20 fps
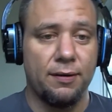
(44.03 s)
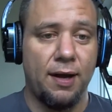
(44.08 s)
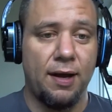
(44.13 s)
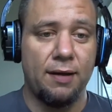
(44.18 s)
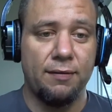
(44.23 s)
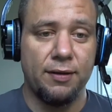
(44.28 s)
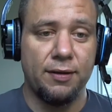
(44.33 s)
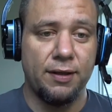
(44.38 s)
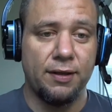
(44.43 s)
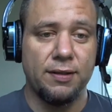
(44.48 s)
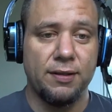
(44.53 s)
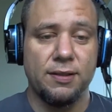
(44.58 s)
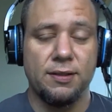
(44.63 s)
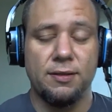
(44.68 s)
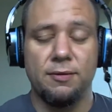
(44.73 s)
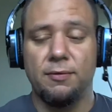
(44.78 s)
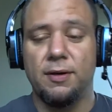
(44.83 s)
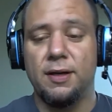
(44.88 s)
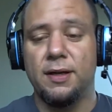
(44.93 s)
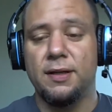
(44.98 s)
I haven't done this in
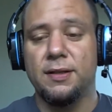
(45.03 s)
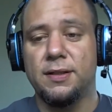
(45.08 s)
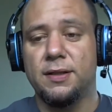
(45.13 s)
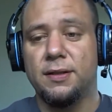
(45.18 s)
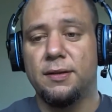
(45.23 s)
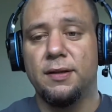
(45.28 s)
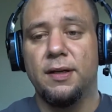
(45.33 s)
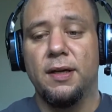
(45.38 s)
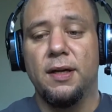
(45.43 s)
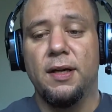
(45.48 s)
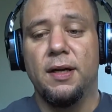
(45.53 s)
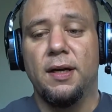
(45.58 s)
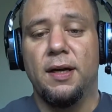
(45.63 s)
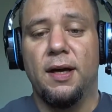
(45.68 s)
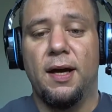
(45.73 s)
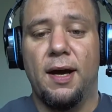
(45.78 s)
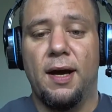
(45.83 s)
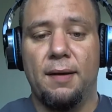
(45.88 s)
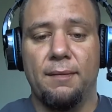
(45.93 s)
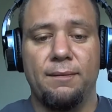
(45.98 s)
a while. So,
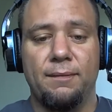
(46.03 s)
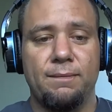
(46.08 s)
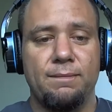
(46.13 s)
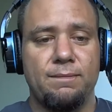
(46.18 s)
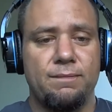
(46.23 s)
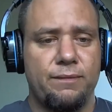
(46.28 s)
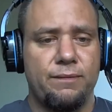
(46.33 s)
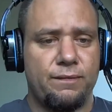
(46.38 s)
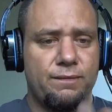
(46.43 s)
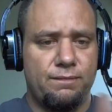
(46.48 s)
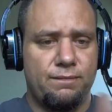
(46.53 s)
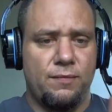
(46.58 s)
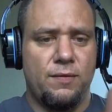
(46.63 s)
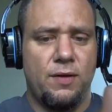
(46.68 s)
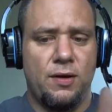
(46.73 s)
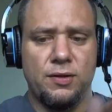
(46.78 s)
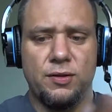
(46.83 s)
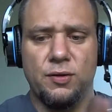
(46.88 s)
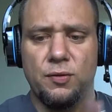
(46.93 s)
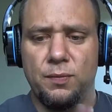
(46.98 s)
um,
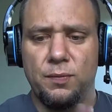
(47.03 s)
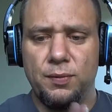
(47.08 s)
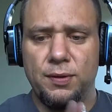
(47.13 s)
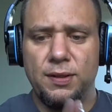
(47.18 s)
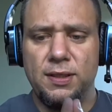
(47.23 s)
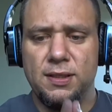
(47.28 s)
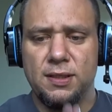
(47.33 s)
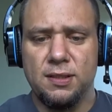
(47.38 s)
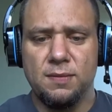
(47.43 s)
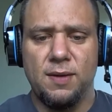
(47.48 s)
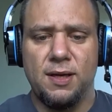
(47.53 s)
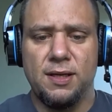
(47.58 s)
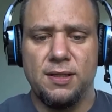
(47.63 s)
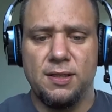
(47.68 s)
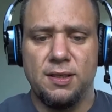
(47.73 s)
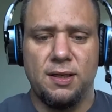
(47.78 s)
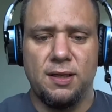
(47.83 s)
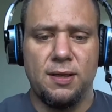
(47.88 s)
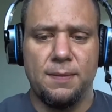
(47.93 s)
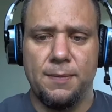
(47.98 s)
also, please smash
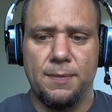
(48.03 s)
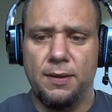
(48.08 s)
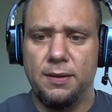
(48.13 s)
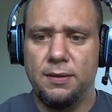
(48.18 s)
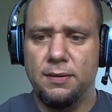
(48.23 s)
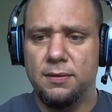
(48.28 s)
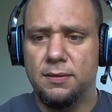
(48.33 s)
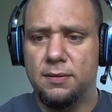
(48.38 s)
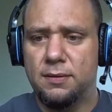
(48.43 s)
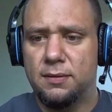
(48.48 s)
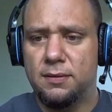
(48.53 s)
the like button.